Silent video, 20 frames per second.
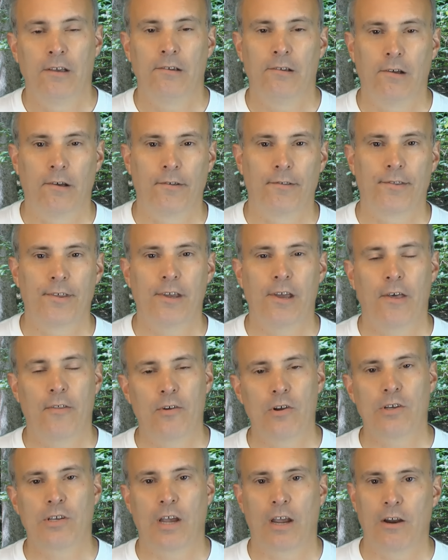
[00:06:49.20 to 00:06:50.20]
You know, the
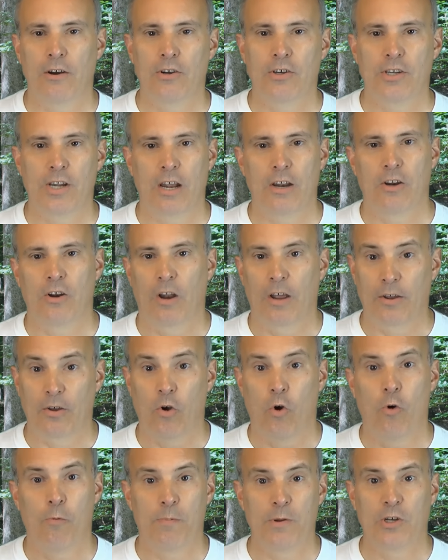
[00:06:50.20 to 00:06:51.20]
others I understand, you know,
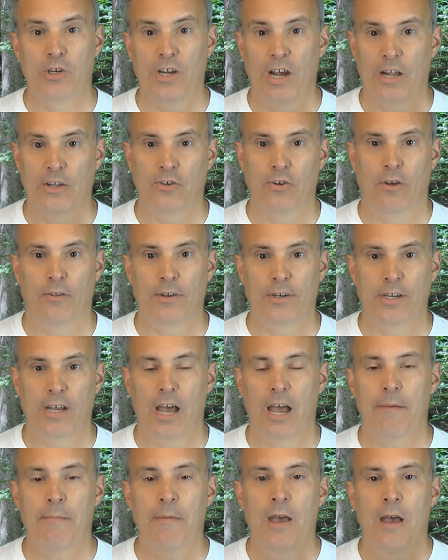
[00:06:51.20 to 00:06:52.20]
like open shots all the
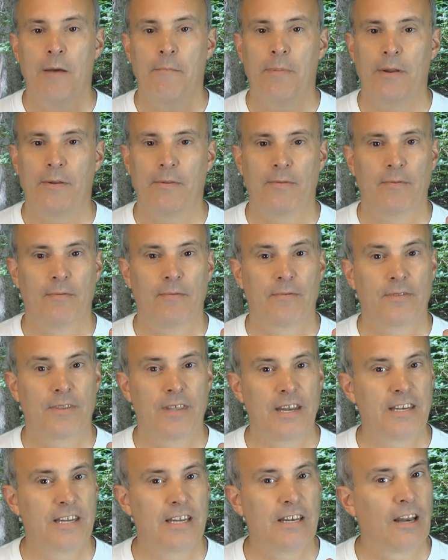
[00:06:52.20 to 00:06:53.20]
time, but
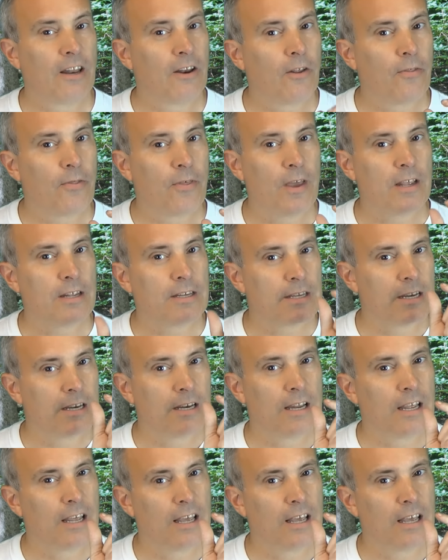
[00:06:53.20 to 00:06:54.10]
they did little things.